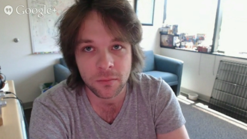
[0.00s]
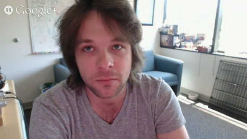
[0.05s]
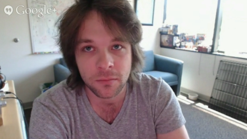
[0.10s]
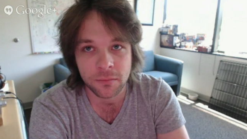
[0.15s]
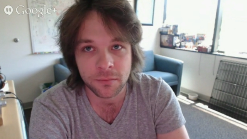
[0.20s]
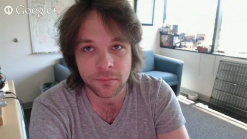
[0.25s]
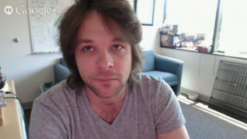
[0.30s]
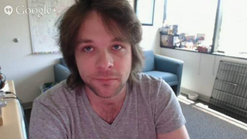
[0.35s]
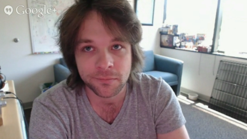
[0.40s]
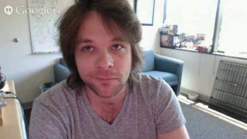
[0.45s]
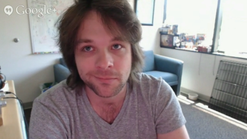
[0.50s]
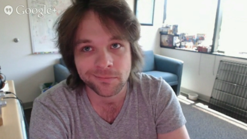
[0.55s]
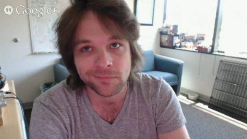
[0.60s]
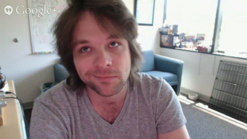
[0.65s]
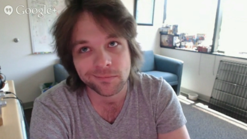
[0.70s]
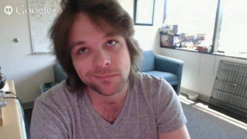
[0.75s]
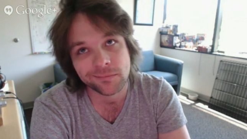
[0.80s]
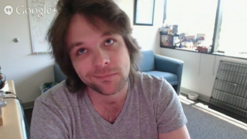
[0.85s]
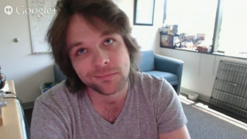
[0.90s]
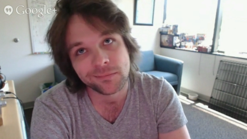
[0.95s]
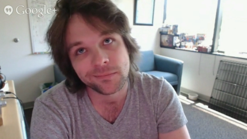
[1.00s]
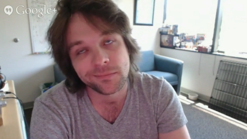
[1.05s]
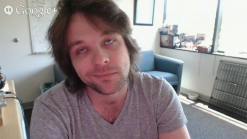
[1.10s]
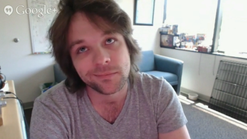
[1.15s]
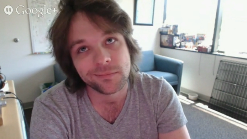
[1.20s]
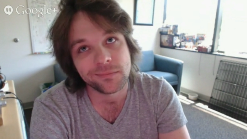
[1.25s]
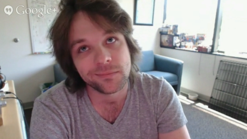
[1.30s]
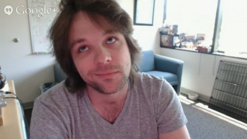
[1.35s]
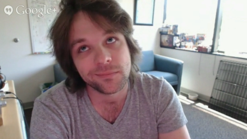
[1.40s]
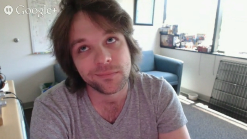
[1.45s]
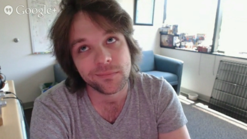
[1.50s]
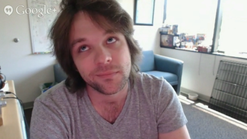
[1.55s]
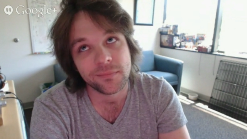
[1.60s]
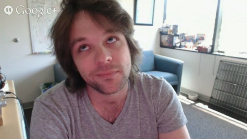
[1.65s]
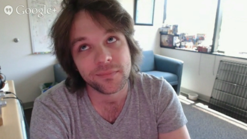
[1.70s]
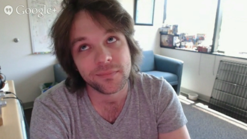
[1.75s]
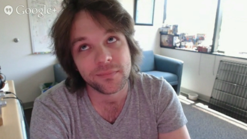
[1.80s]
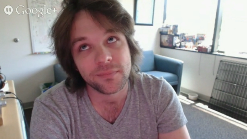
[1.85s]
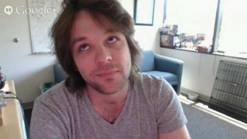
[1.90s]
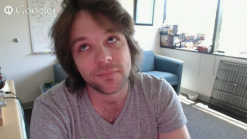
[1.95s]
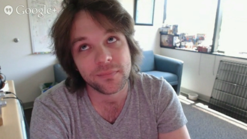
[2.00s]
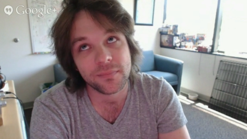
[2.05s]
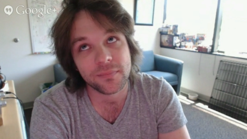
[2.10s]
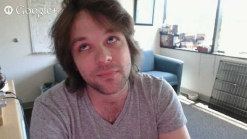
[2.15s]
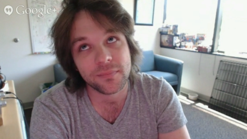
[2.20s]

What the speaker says: No one is speaking in this clip.